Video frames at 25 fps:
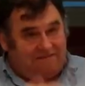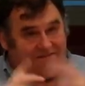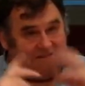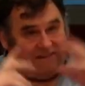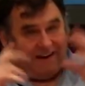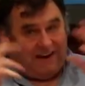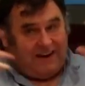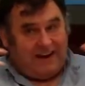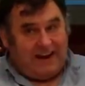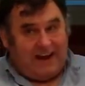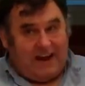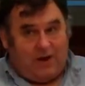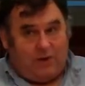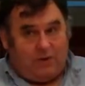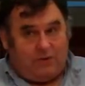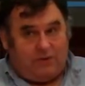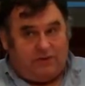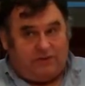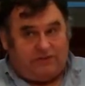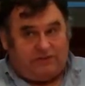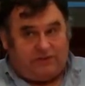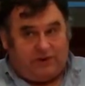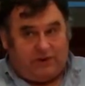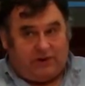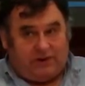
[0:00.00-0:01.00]
Right now in
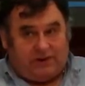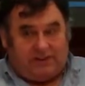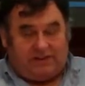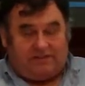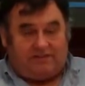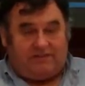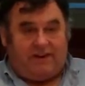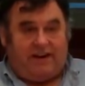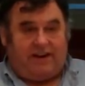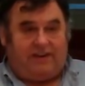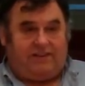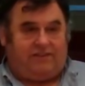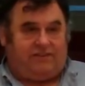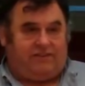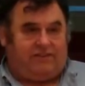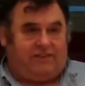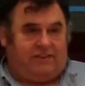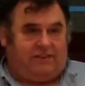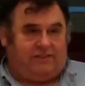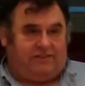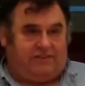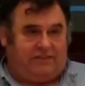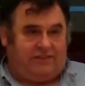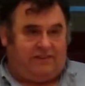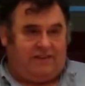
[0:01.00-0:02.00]
the circle of
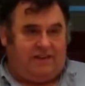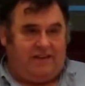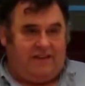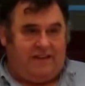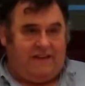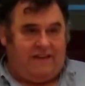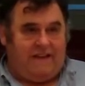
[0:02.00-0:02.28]
righteousness.